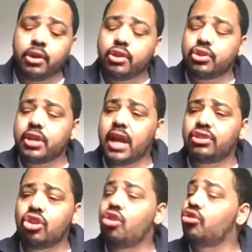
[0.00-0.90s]
So you guys
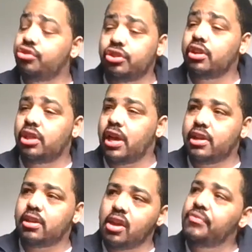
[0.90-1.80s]
know,
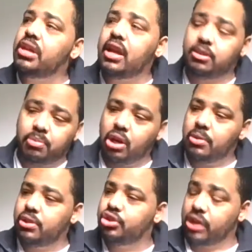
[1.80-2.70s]
if you guys been on
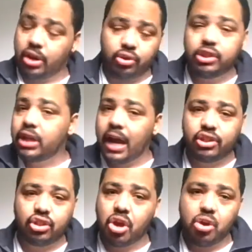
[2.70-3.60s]
this channel, you guys
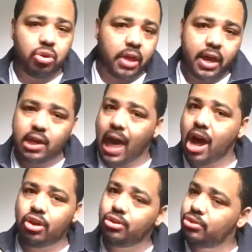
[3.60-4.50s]
know,
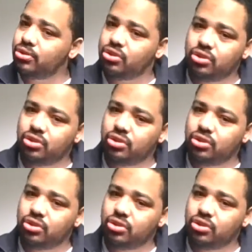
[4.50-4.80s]
how